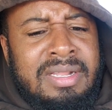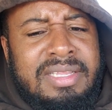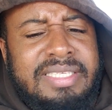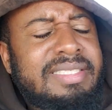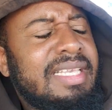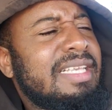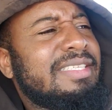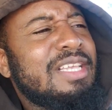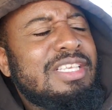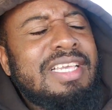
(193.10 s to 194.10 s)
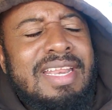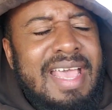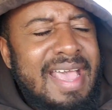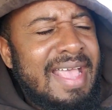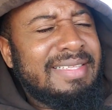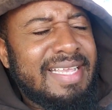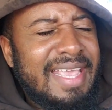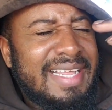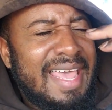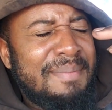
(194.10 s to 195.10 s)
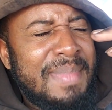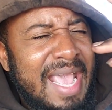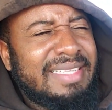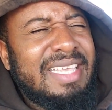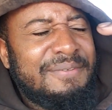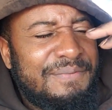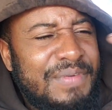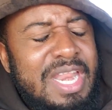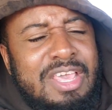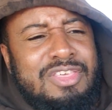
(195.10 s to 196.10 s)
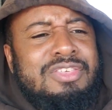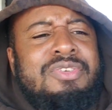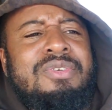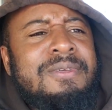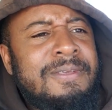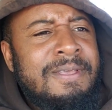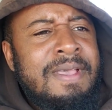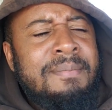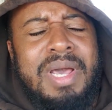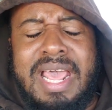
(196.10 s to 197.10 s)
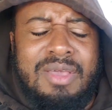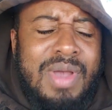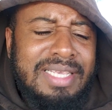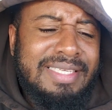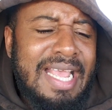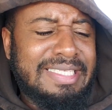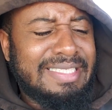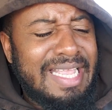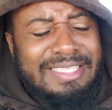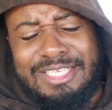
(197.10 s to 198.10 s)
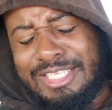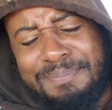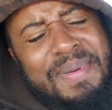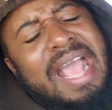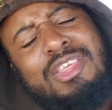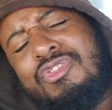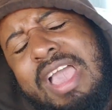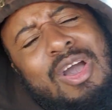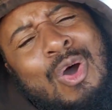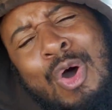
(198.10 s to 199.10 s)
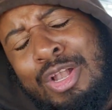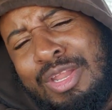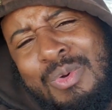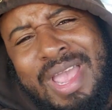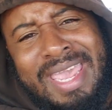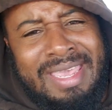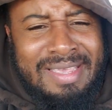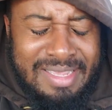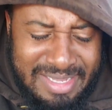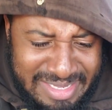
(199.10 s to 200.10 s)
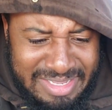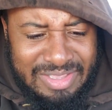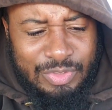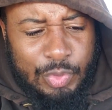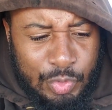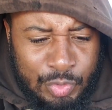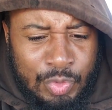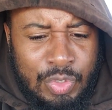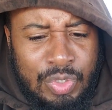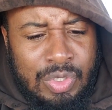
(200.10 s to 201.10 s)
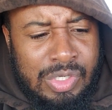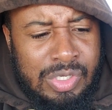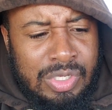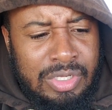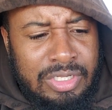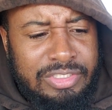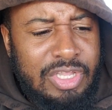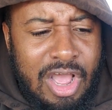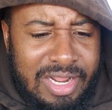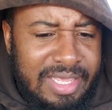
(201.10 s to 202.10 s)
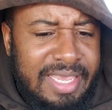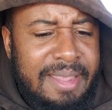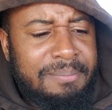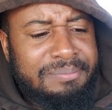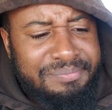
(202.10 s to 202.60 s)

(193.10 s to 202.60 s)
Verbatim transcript: this is such an anticlimactic finish. But anyways, let's let's just backtrack all the way to the start of the game.